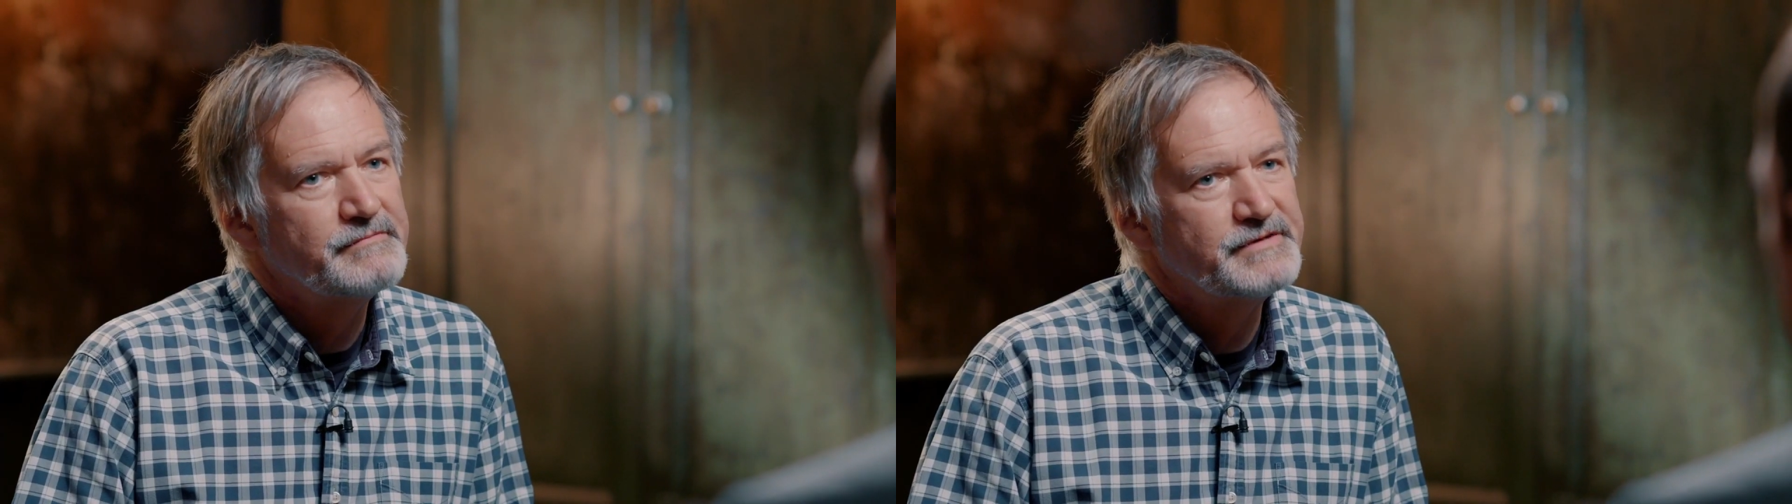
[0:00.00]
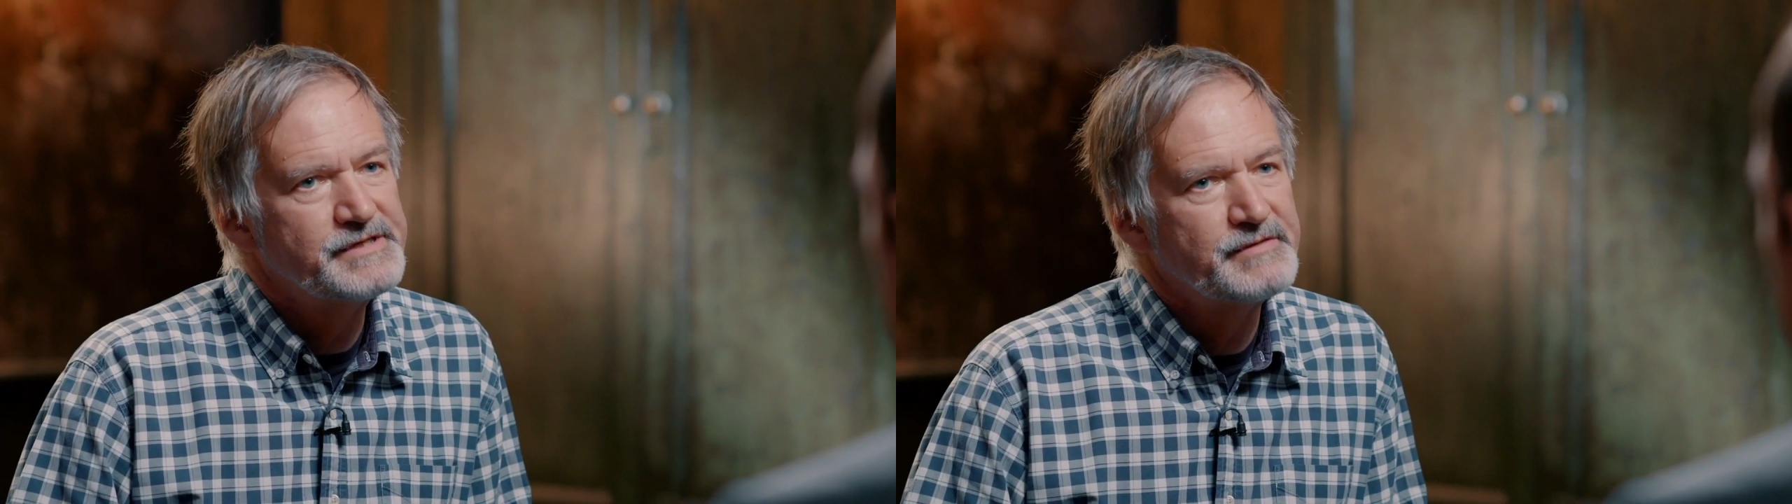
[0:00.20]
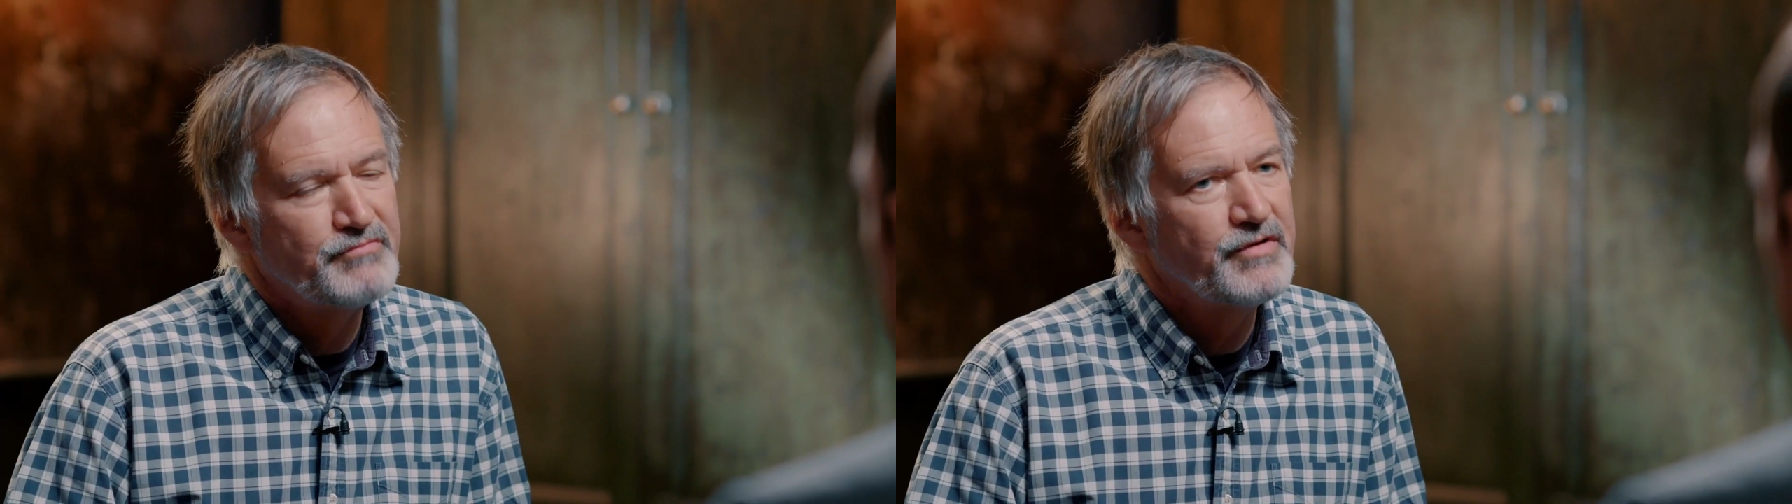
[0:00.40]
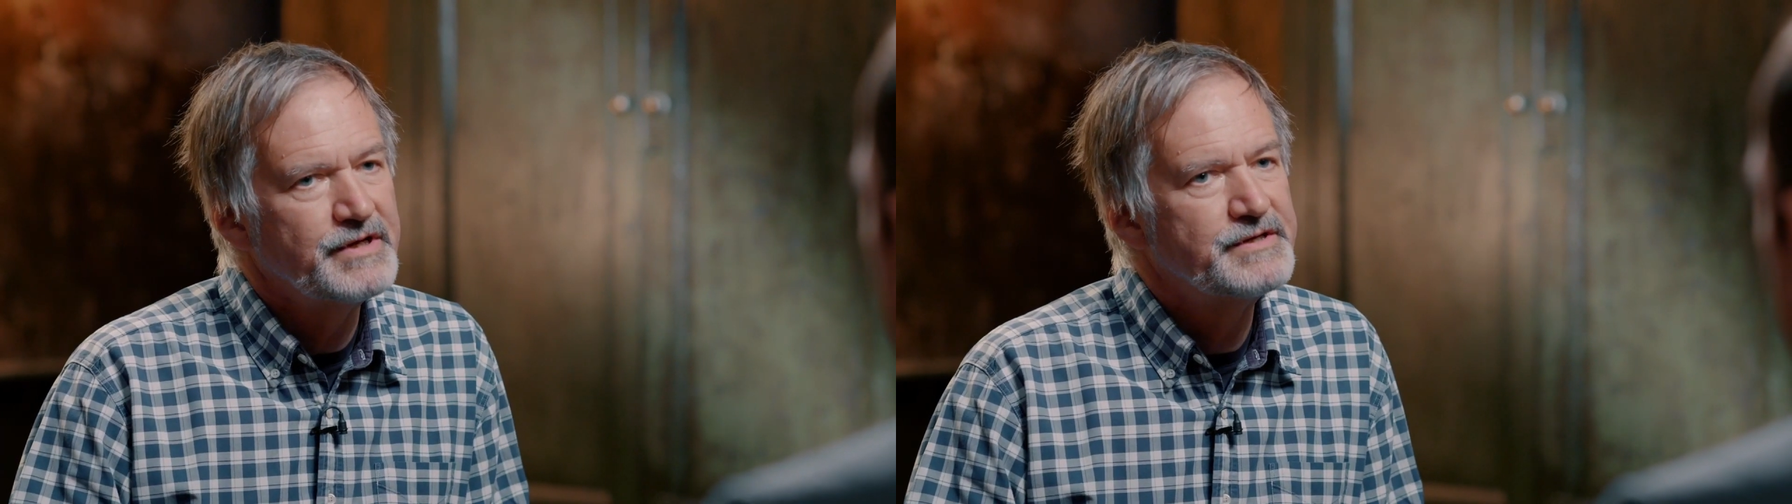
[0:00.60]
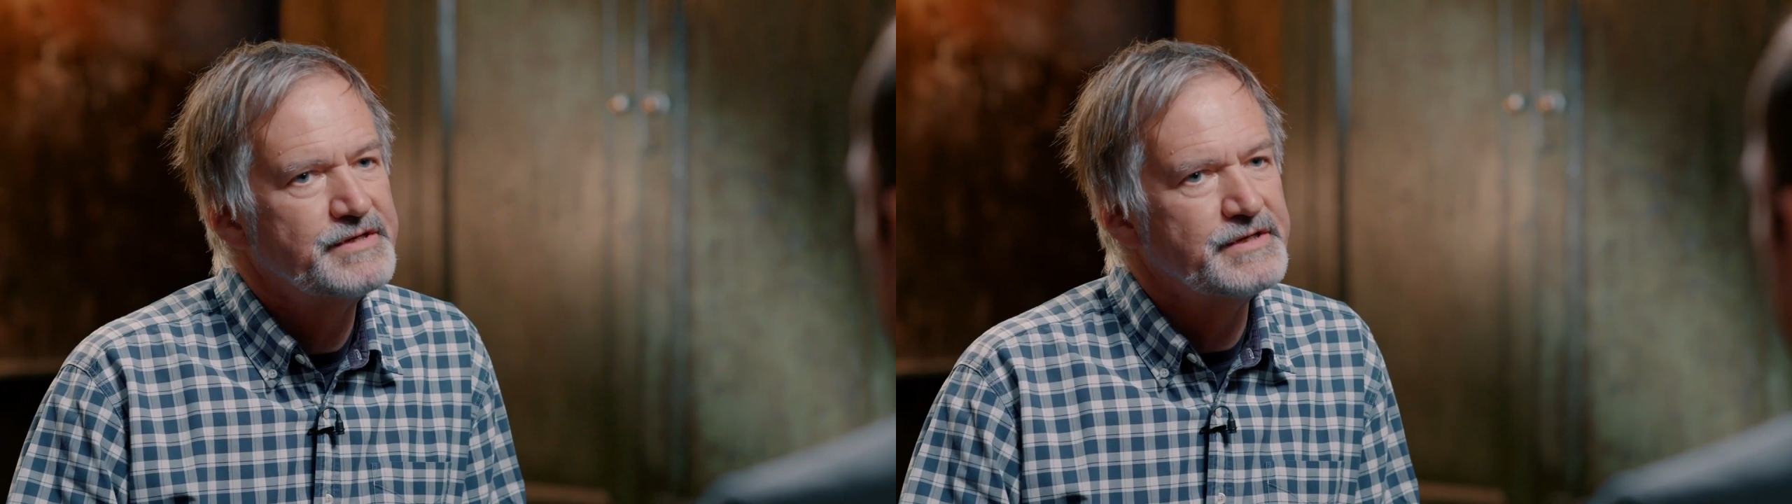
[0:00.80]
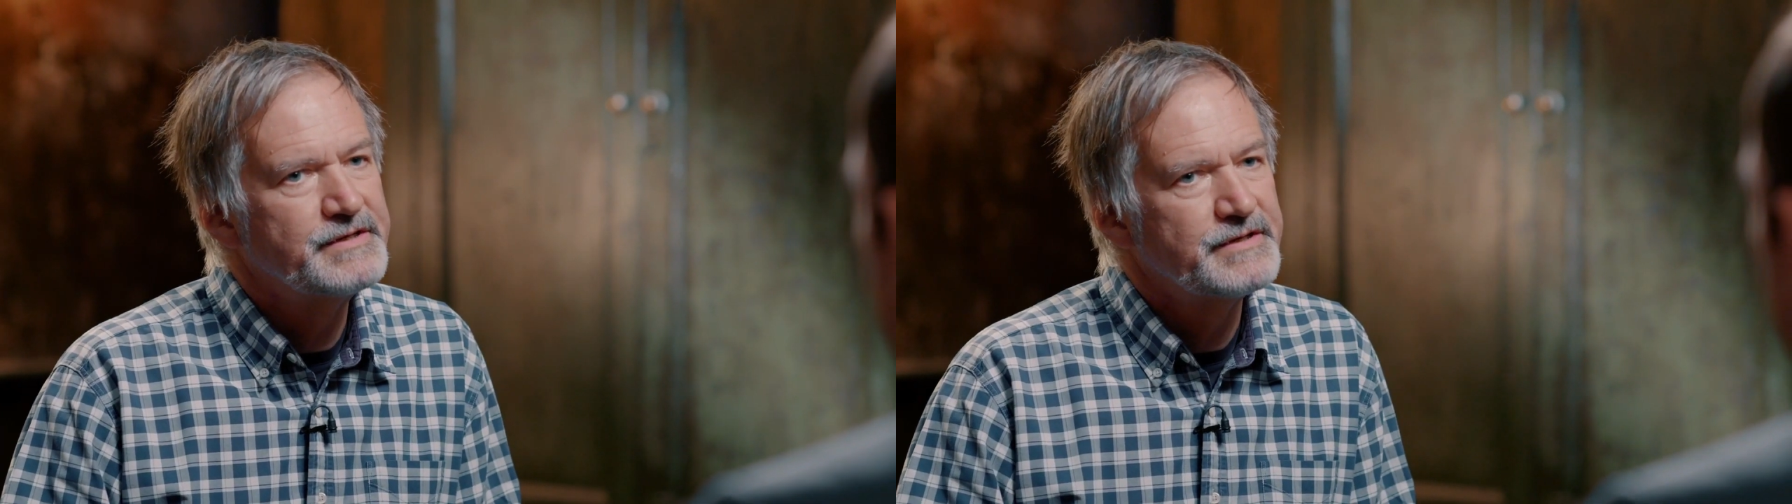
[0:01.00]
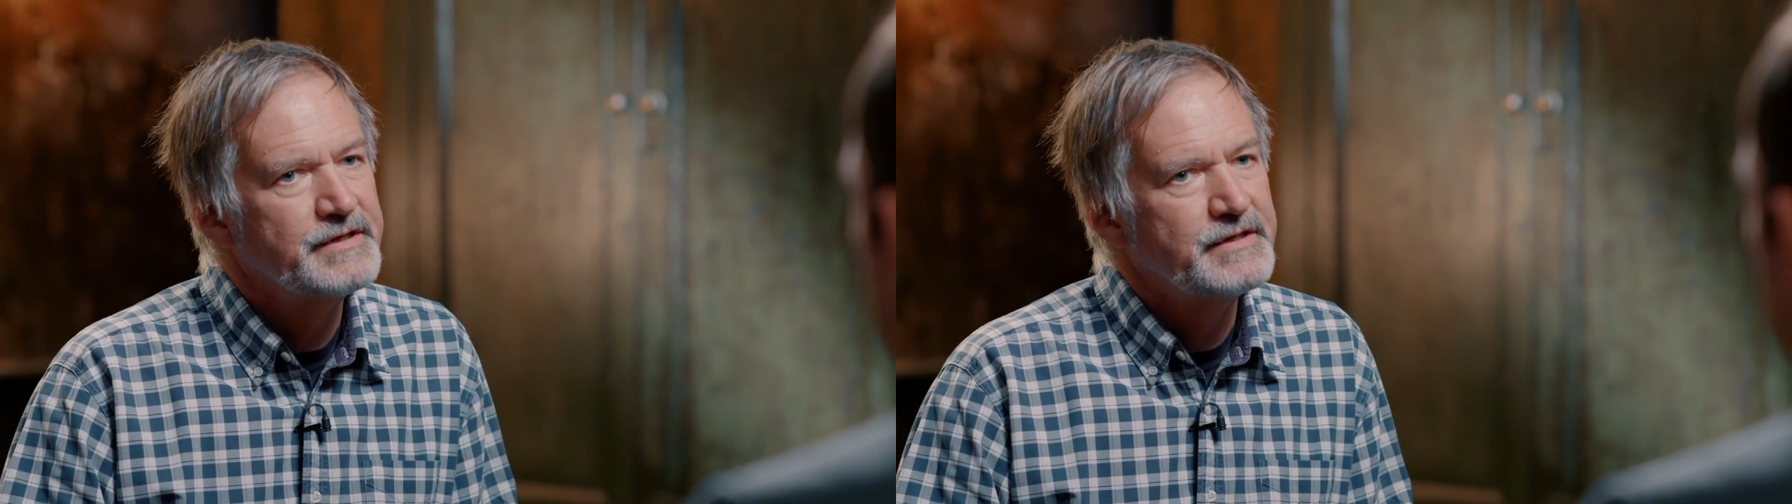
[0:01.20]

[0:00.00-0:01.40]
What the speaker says: disappointed